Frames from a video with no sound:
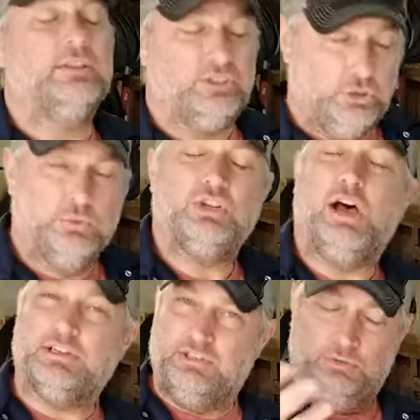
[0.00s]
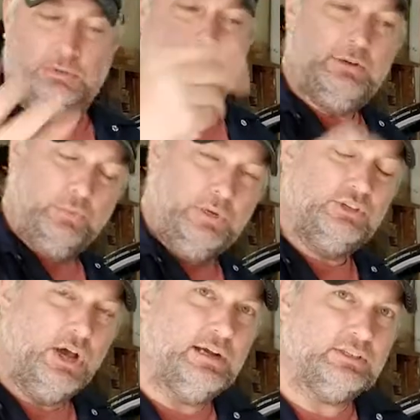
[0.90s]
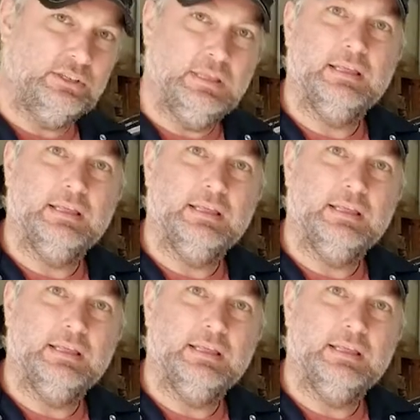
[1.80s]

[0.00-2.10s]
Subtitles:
Do talk to, like we talked